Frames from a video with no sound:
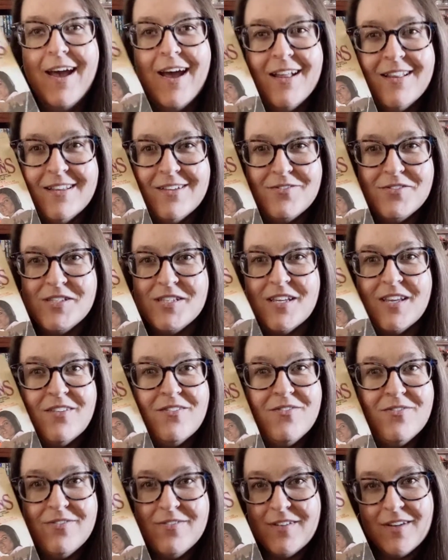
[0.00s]
I love
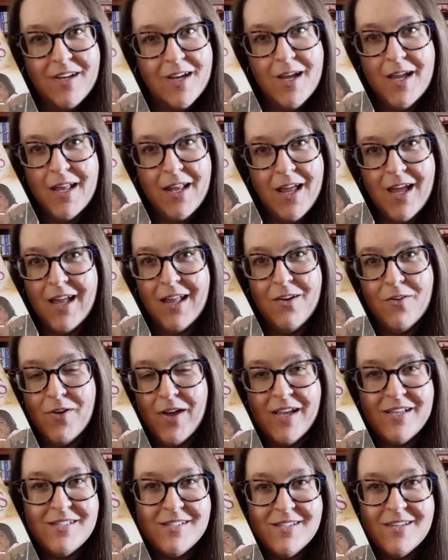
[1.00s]
Steve. I don't
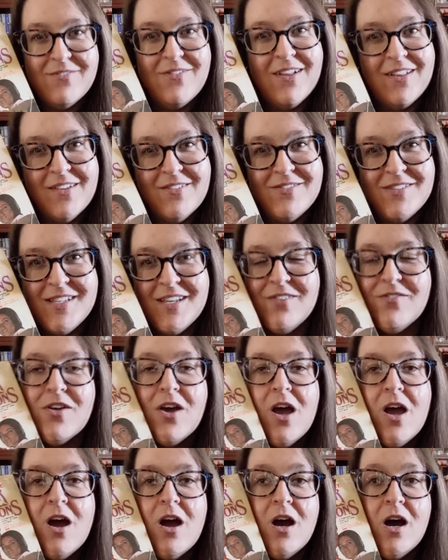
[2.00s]
hate Steve. I love Steve.
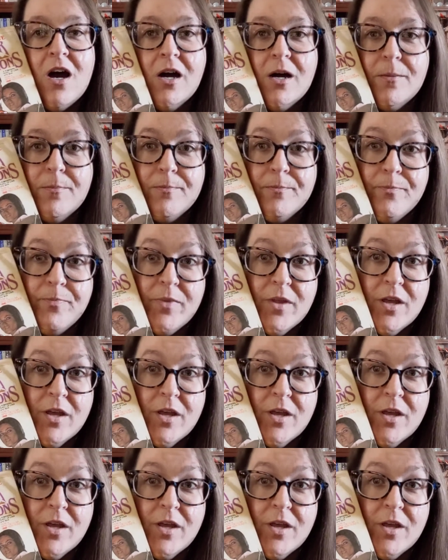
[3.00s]
I